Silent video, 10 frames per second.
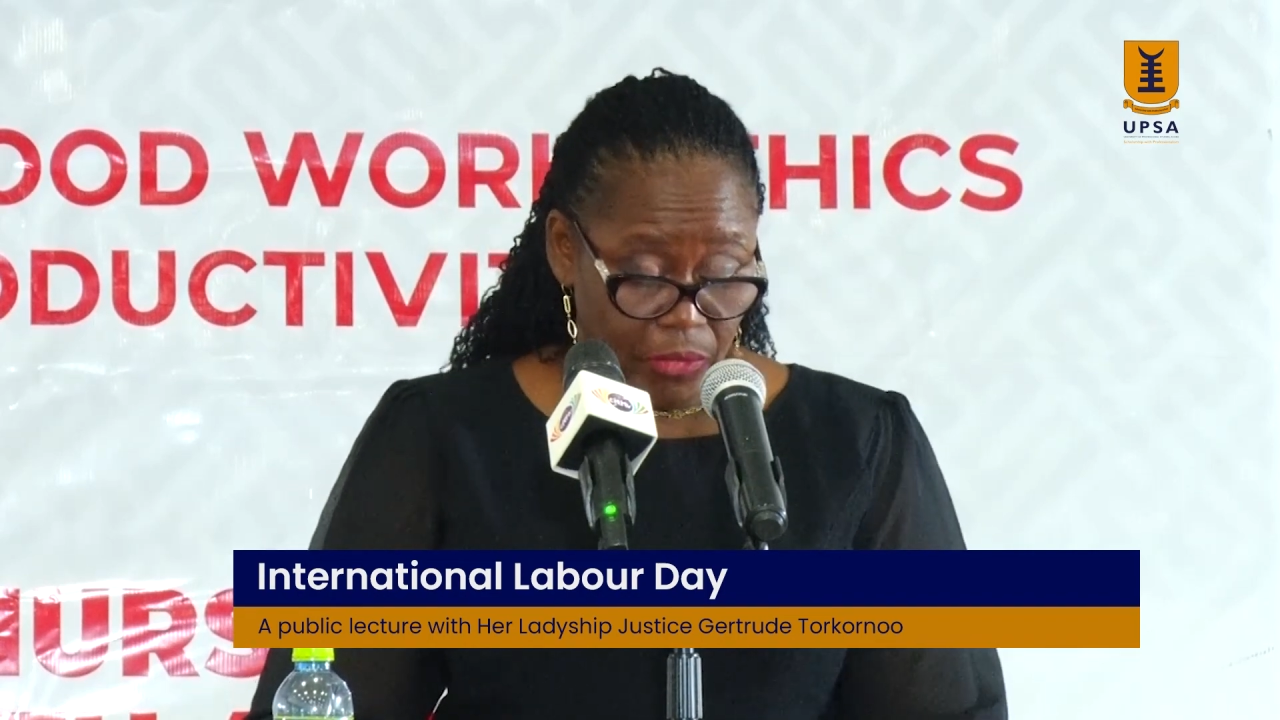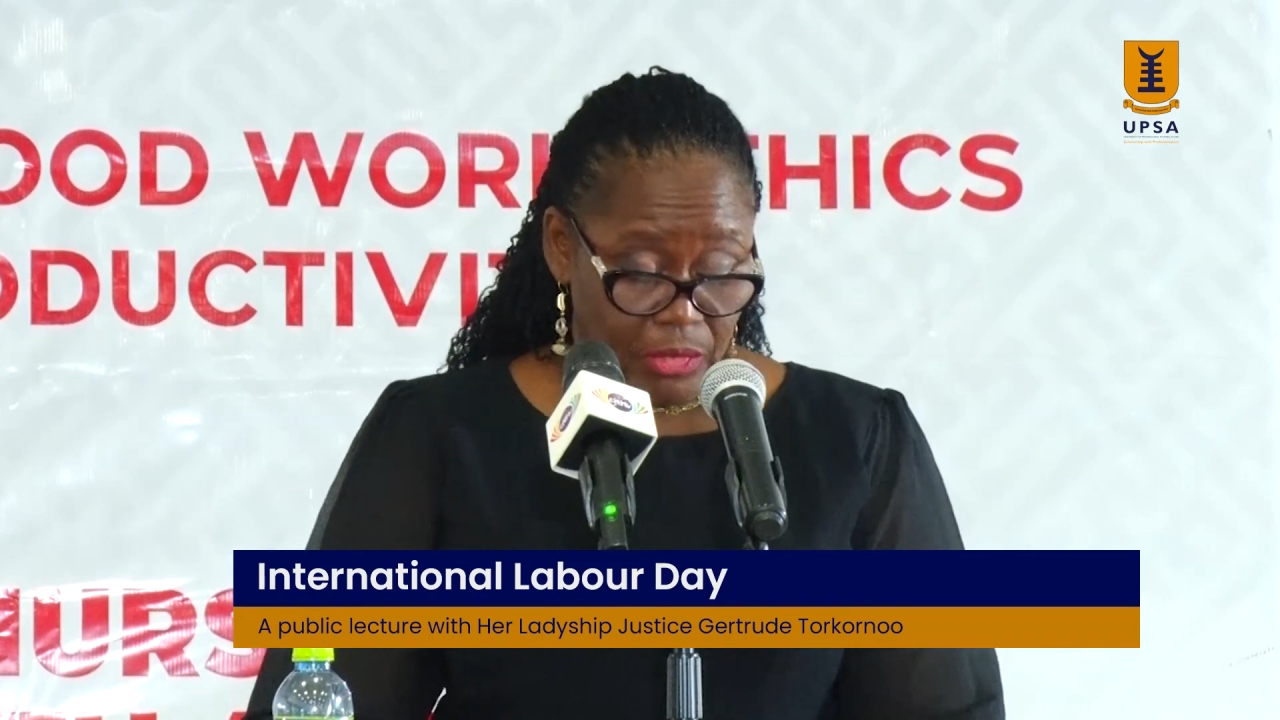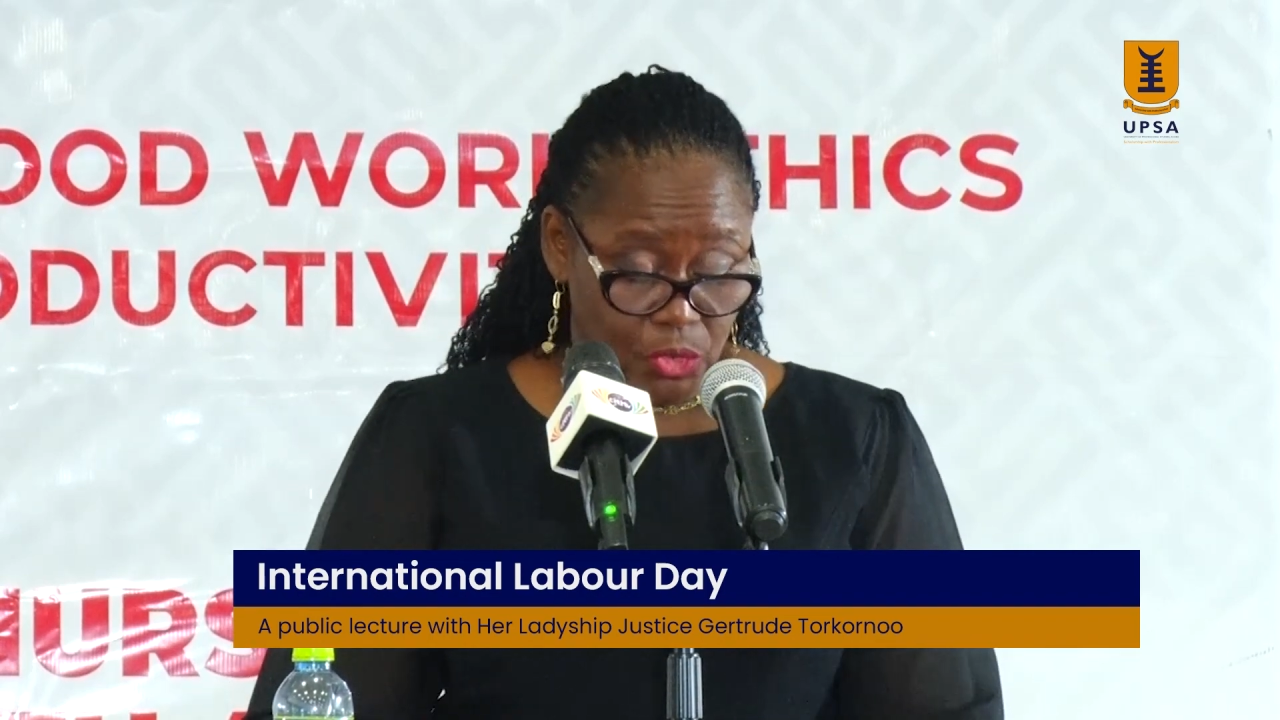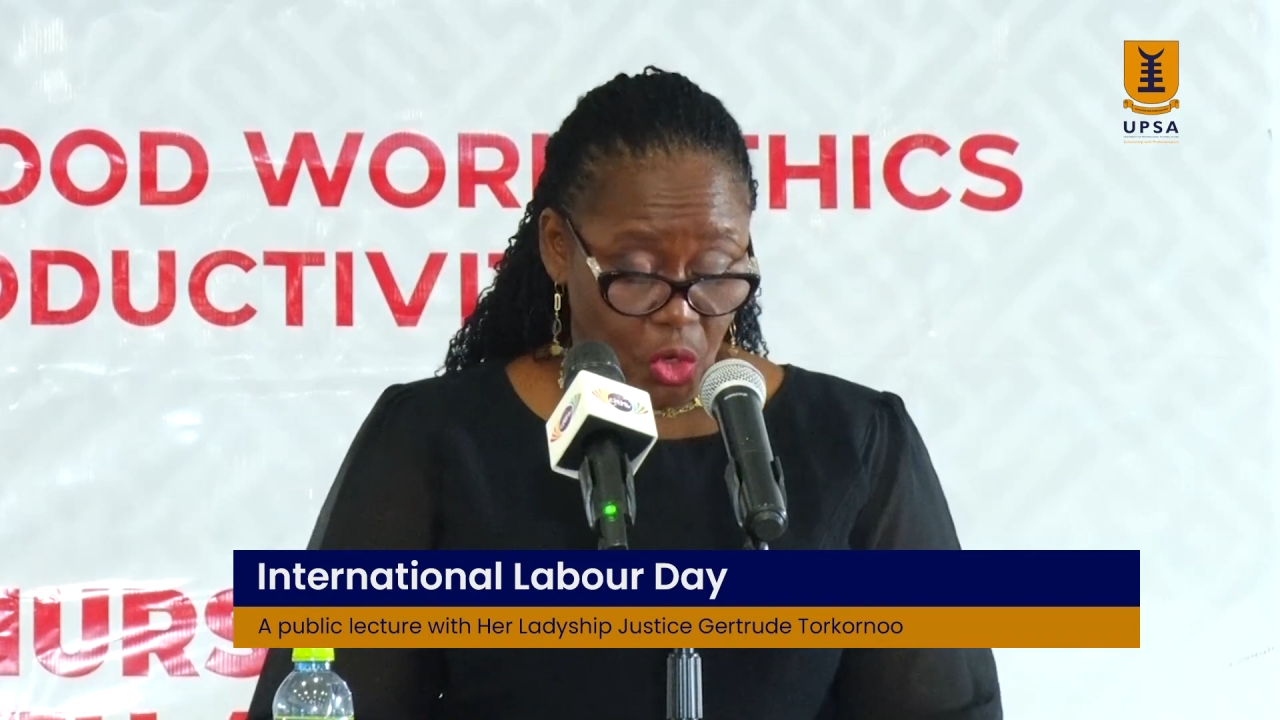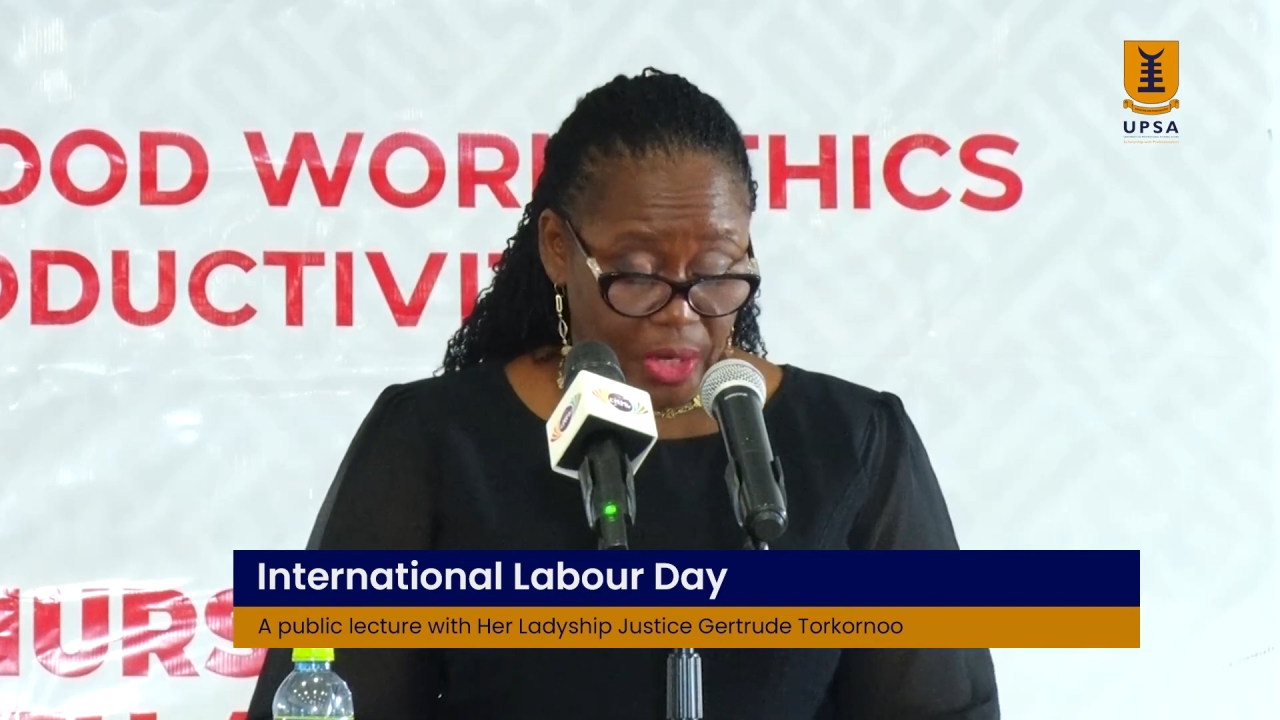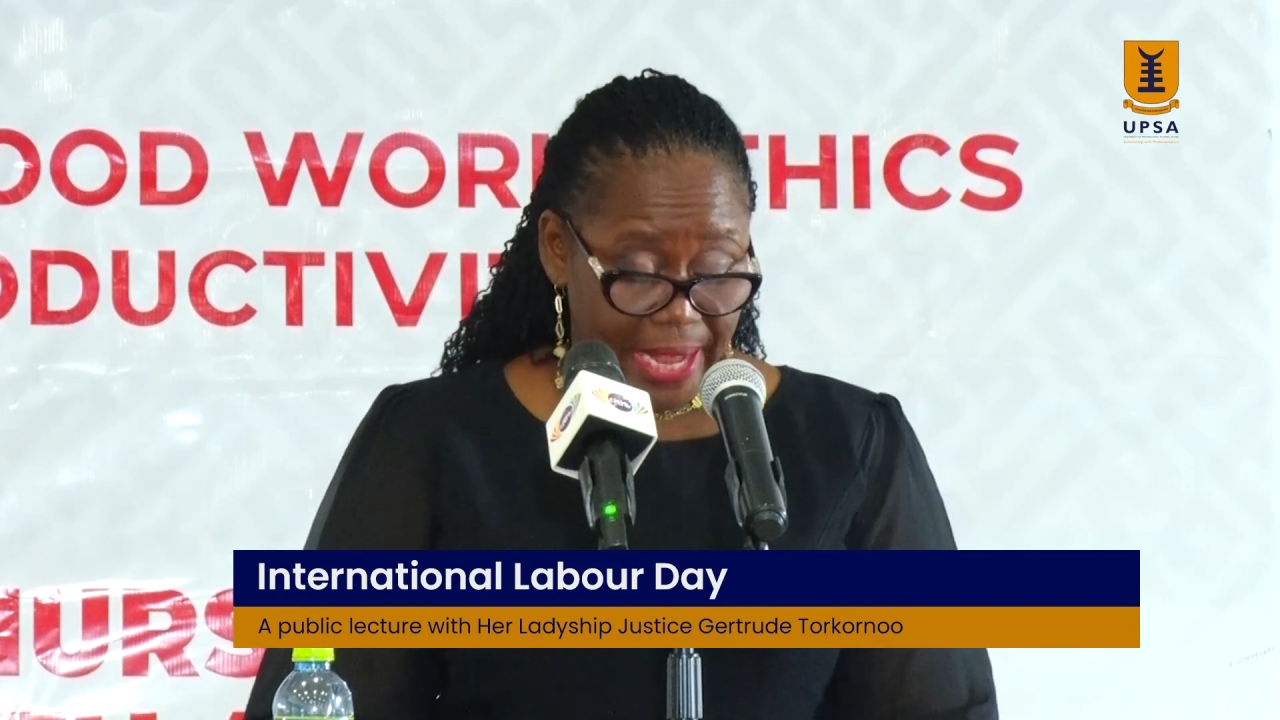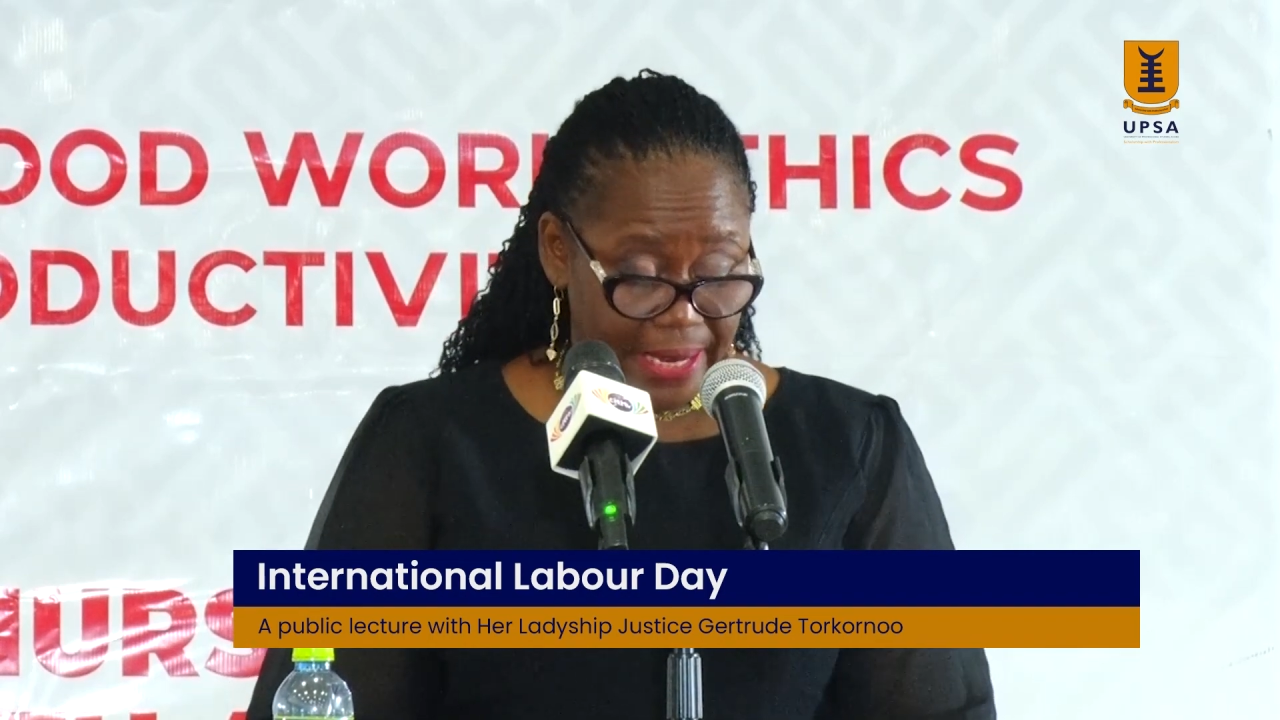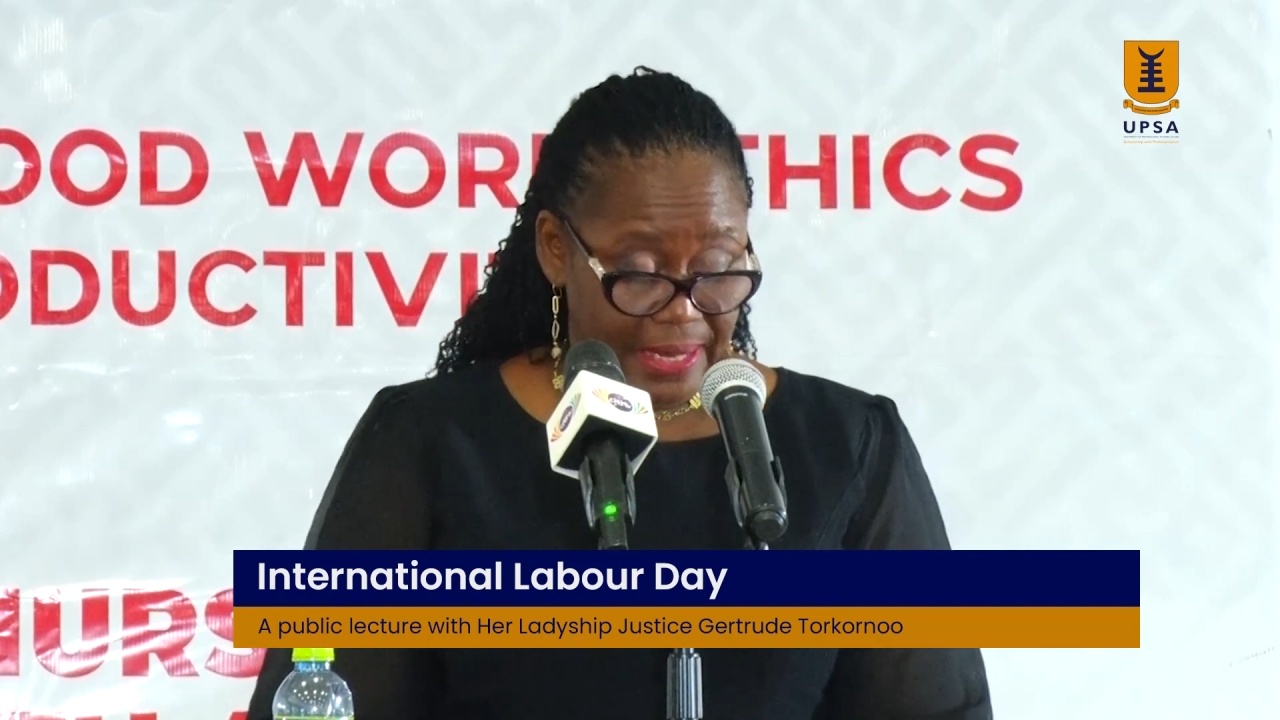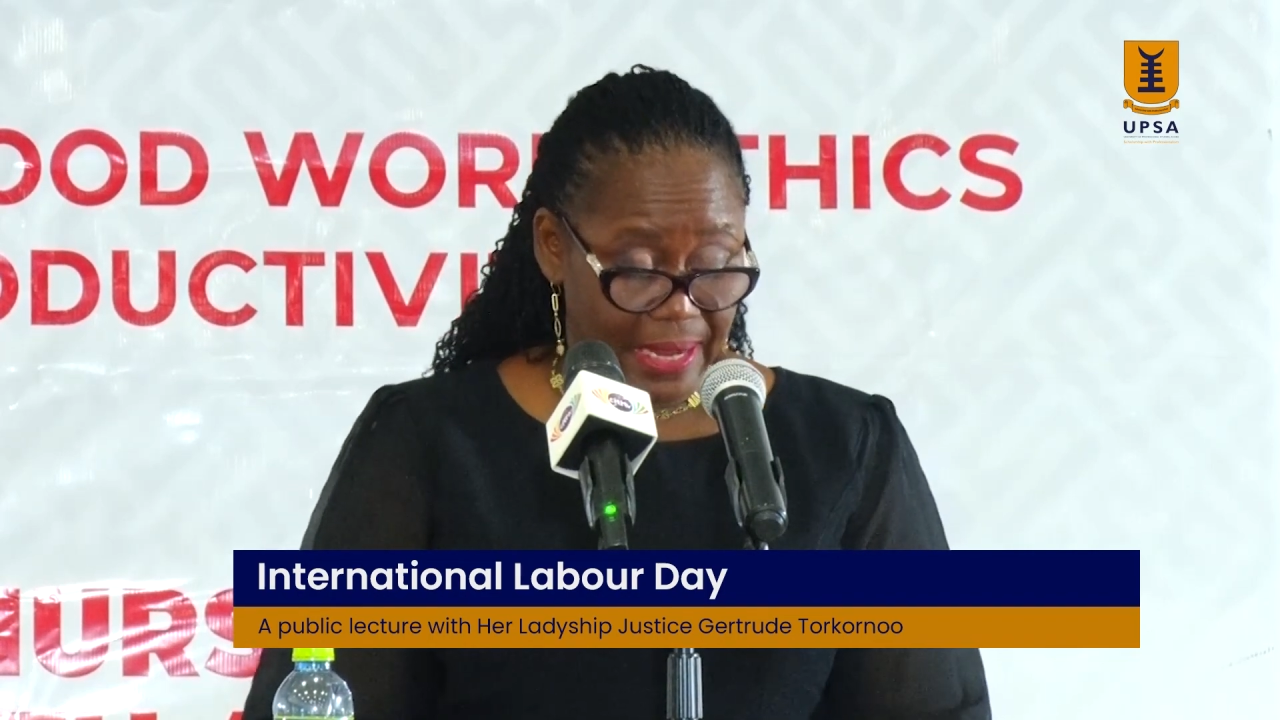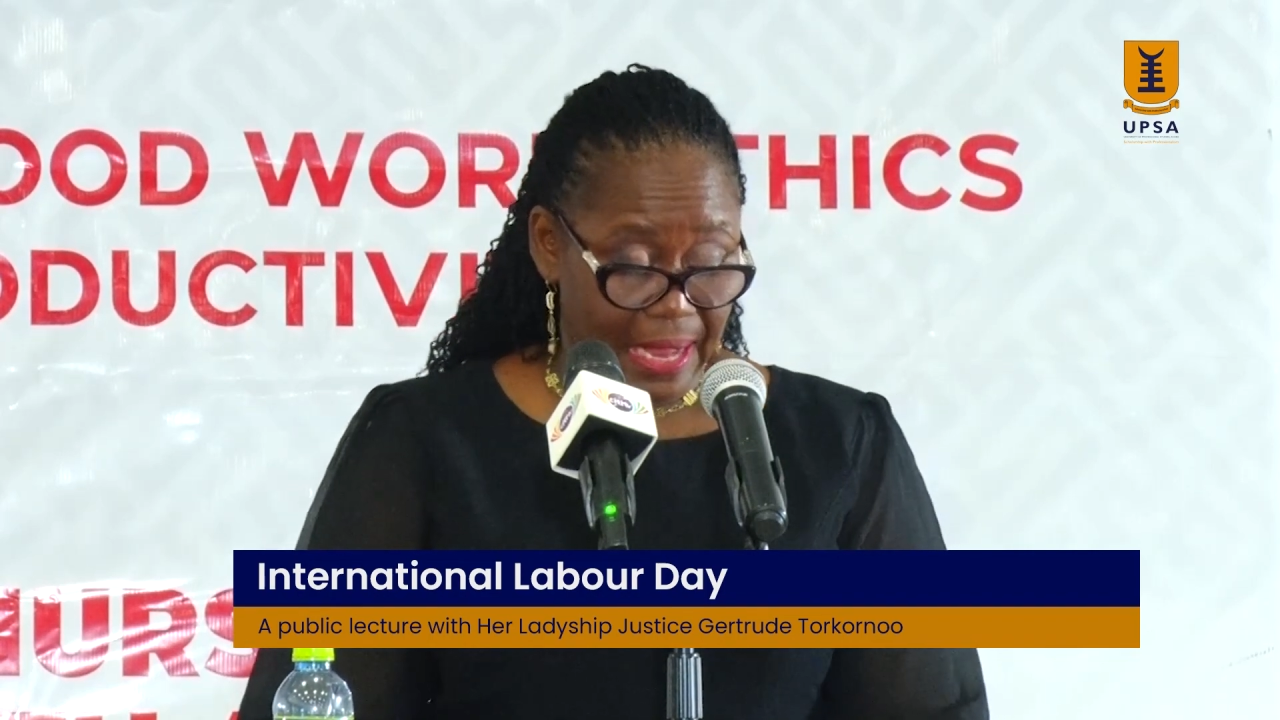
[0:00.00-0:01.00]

So kindly